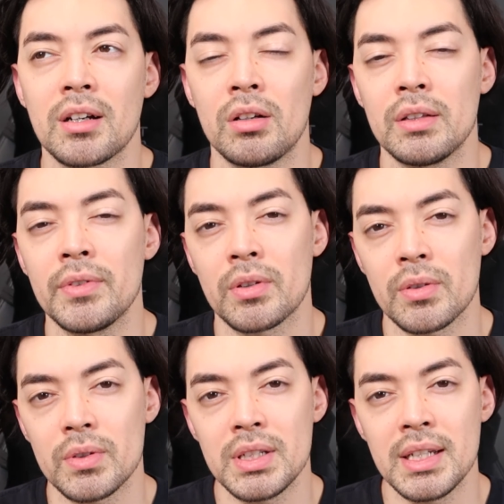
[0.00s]
like all of your
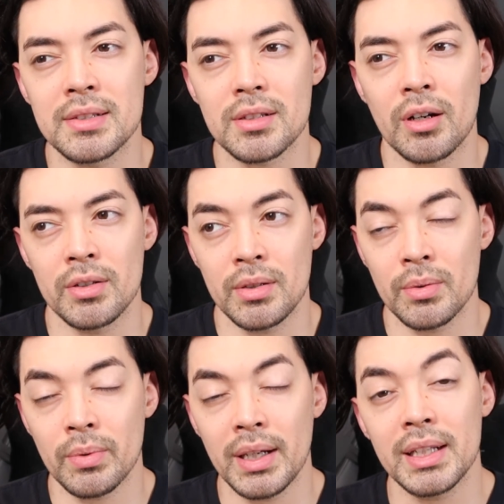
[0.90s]
critiques are
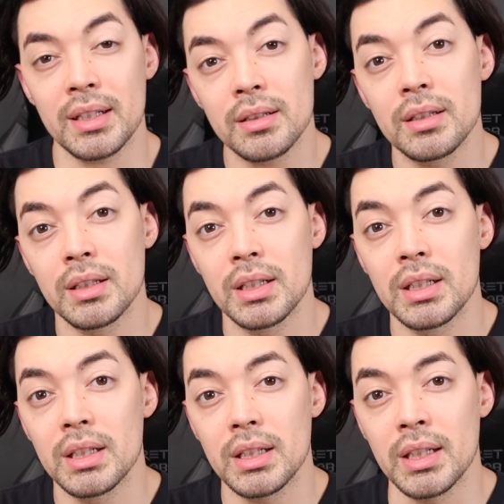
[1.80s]
degrading
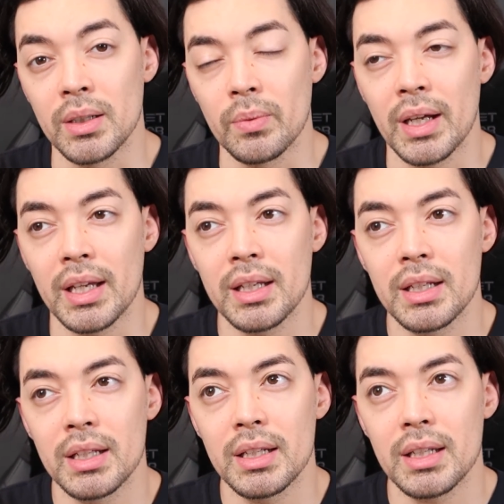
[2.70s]
in a way
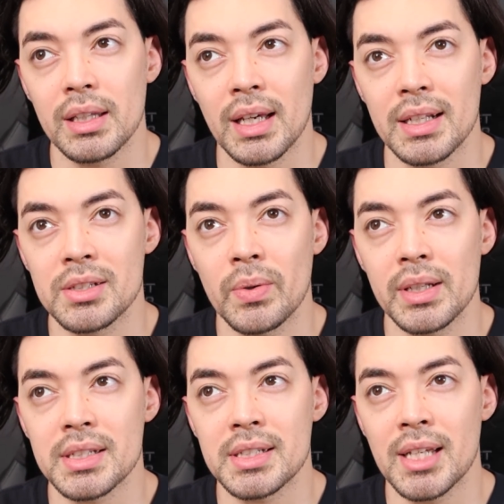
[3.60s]
that is
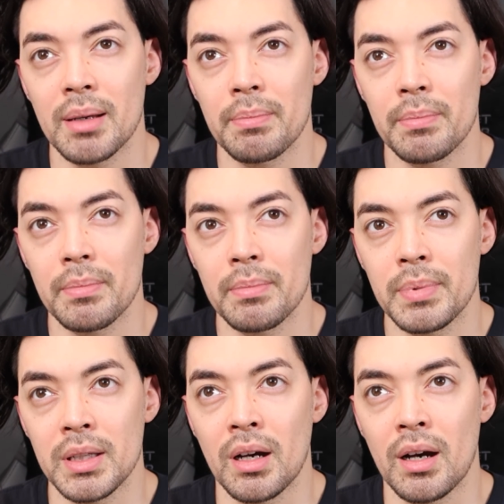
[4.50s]
going a step
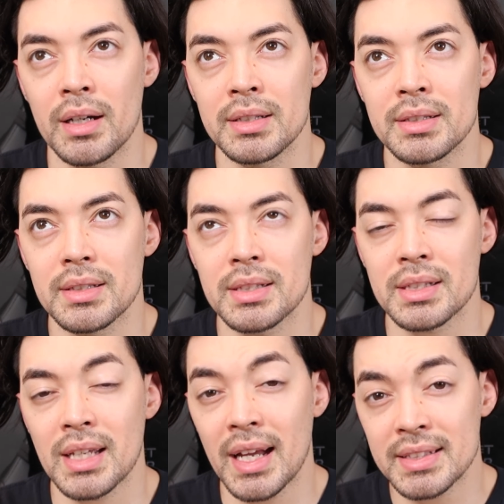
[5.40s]
beyond
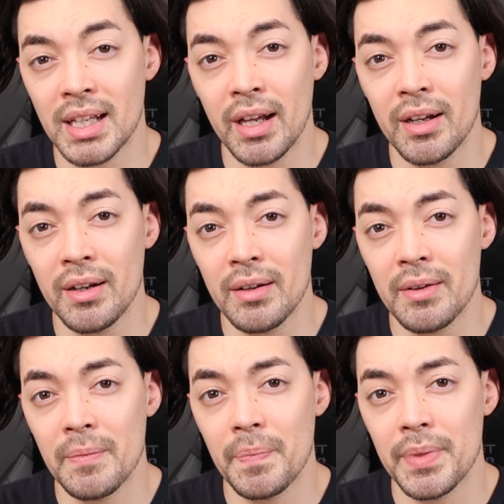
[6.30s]
satire.
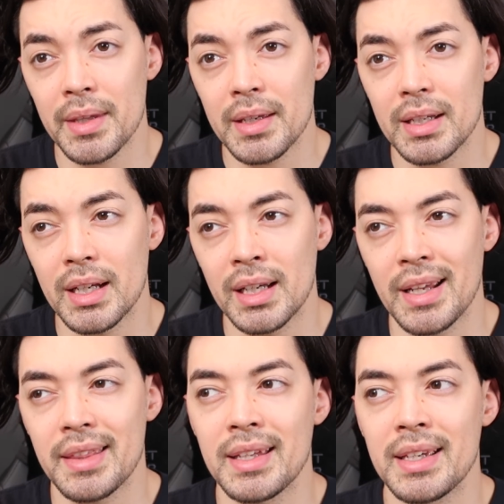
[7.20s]

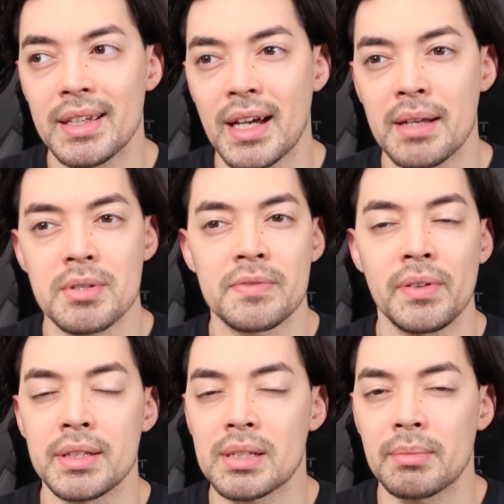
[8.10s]
And I think I'm just
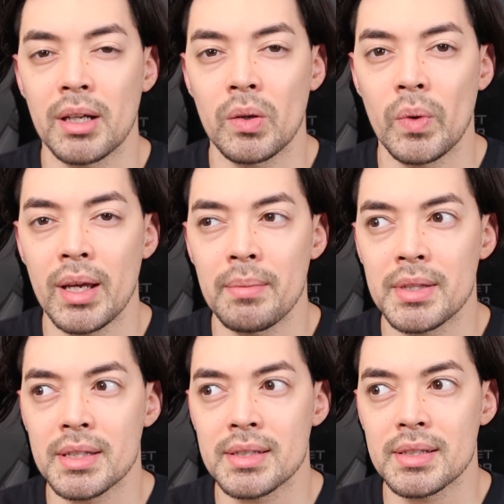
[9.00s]
feeling some kind of way
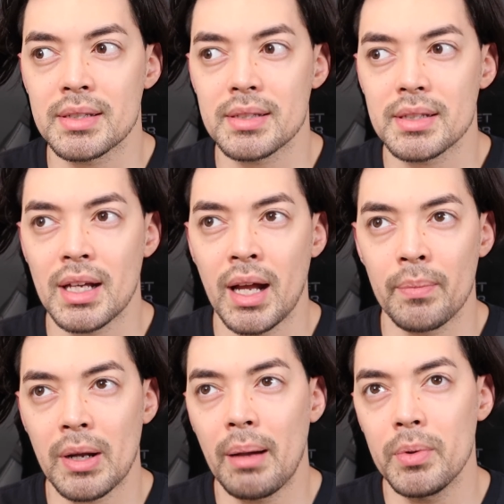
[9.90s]
because
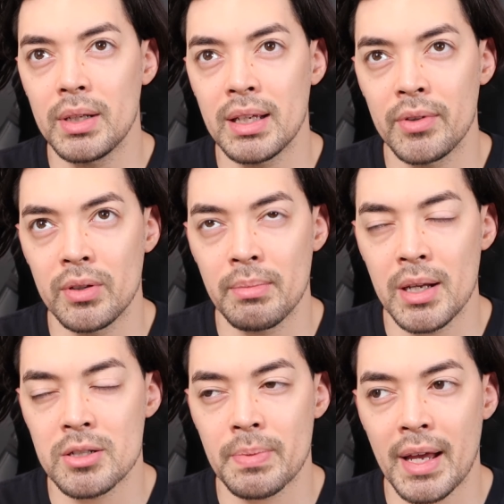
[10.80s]
I probably would have given you a
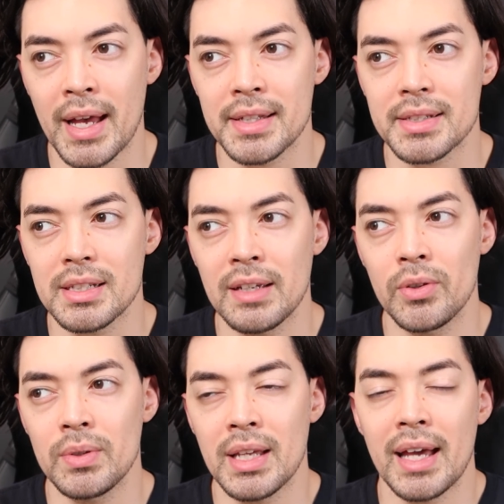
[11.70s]
major pass
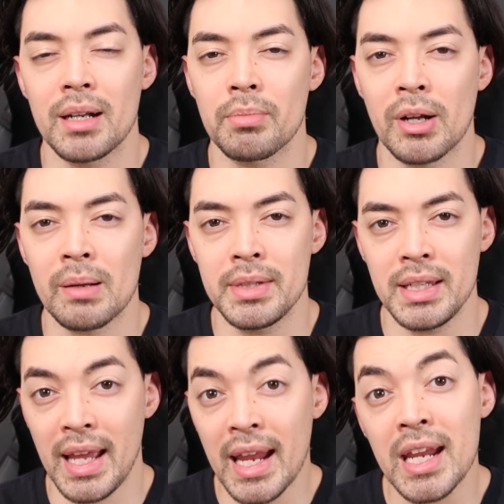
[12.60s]
if you hadn't brought up
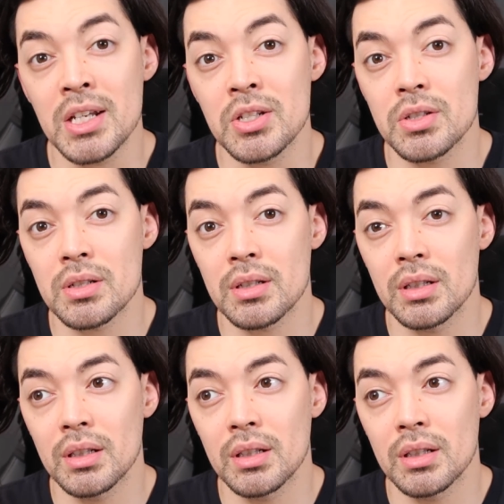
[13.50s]
the age